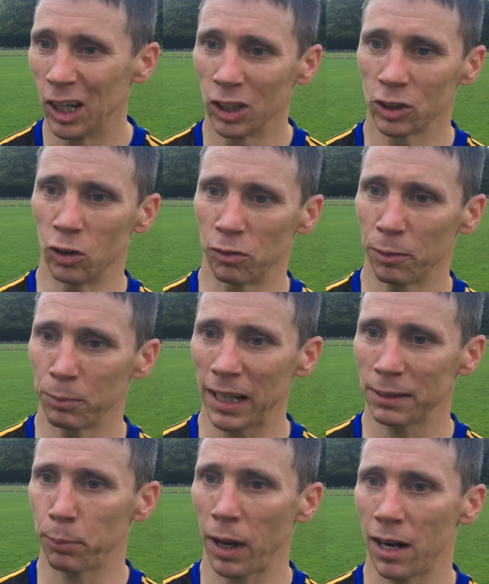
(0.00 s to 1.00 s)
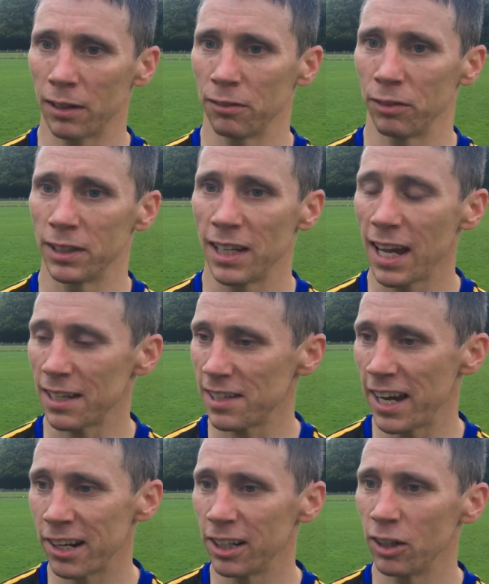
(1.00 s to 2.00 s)
So from that part of it, yes,
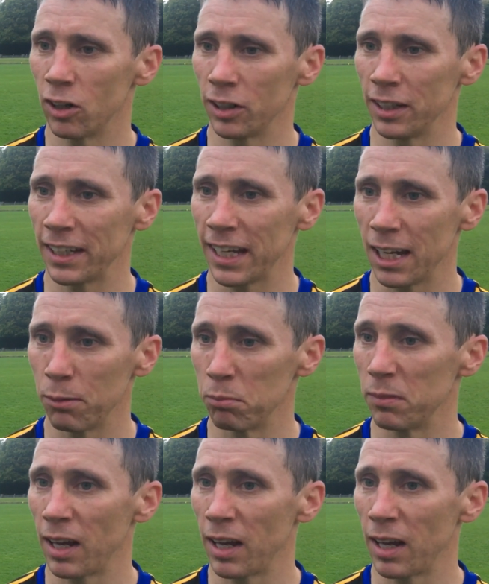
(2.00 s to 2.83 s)
early on in the game,